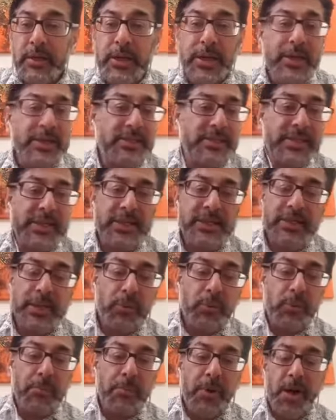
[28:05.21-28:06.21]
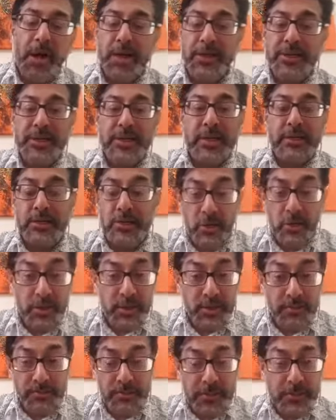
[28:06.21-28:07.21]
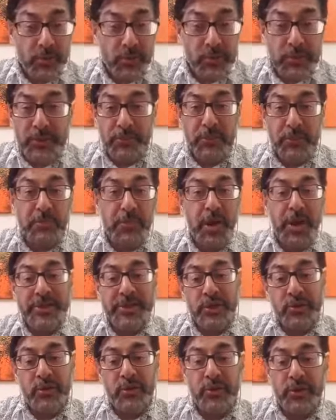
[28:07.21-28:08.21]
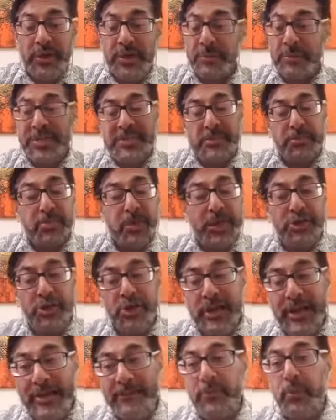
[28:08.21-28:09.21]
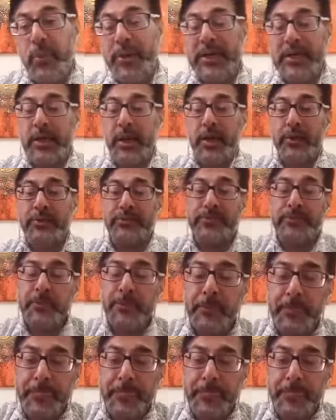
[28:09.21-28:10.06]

Like I say in network marketing, there's a lot of people who are in network marketing are on here, but this applies to everyone in life.